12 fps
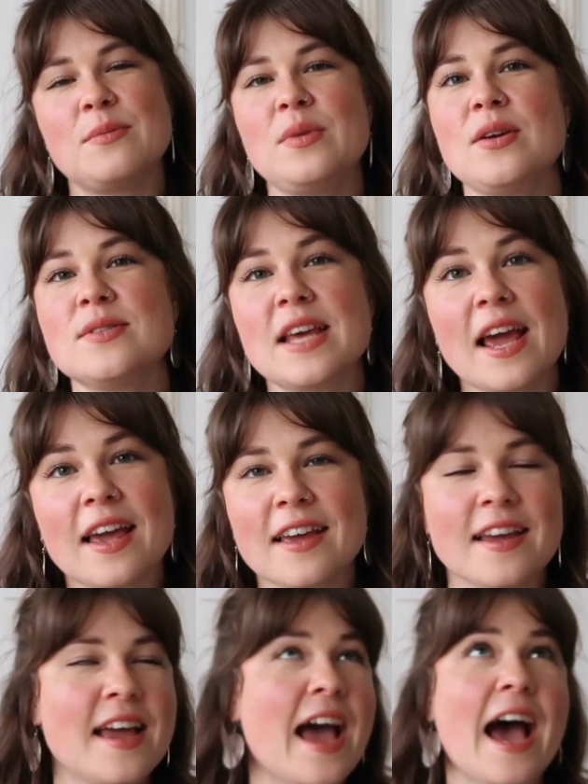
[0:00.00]
The
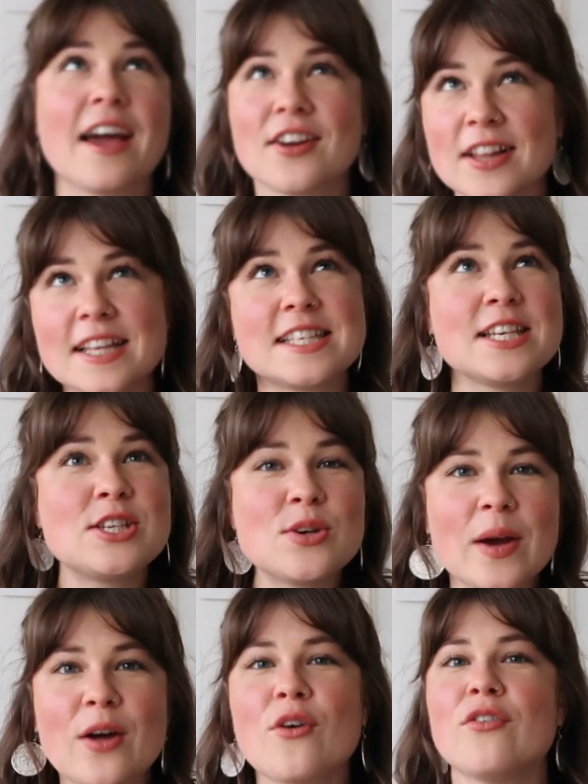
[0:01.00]
music, I could listen
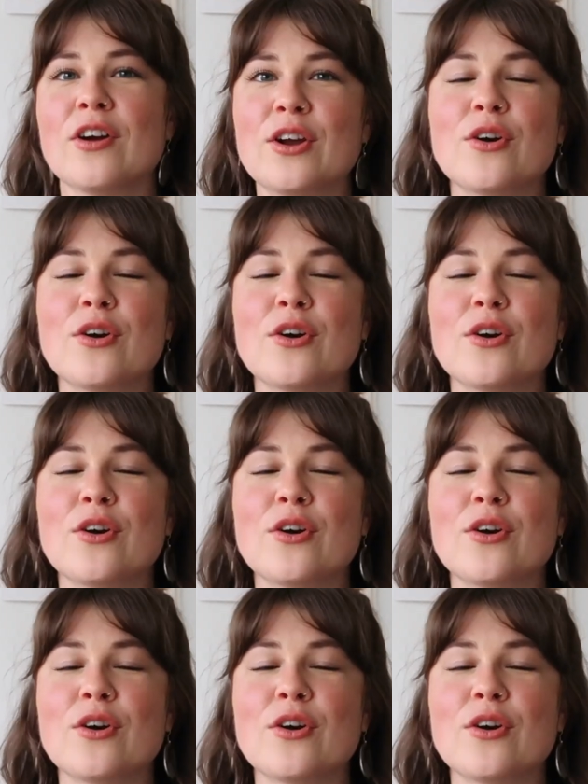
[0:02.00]
to it over